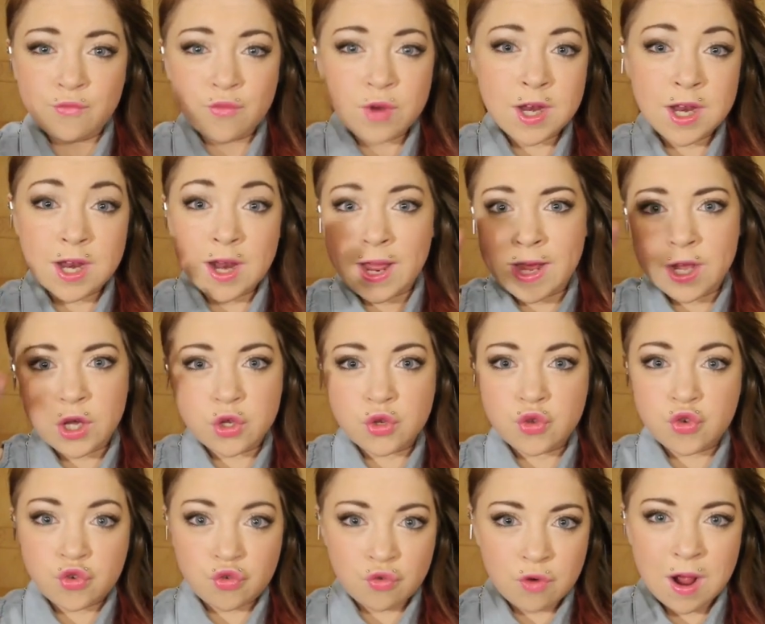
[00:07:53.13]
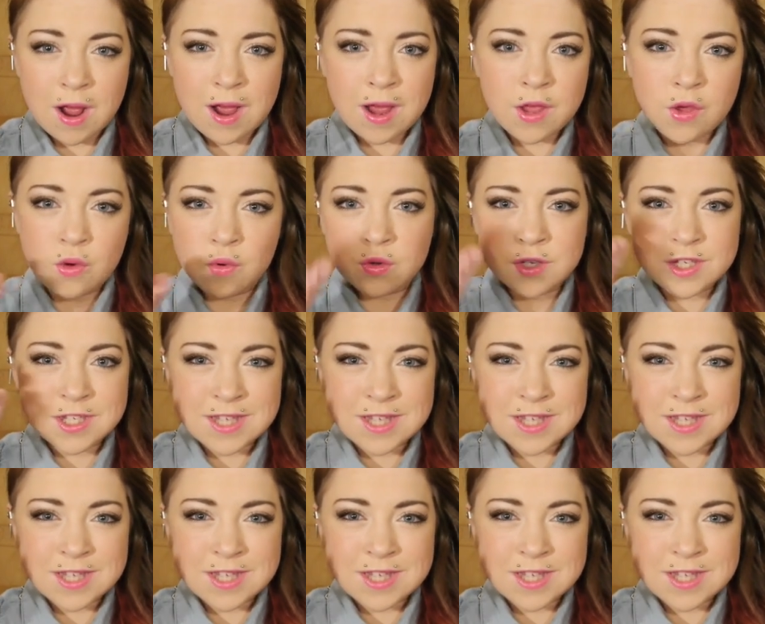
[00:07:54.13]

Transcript: really like dry or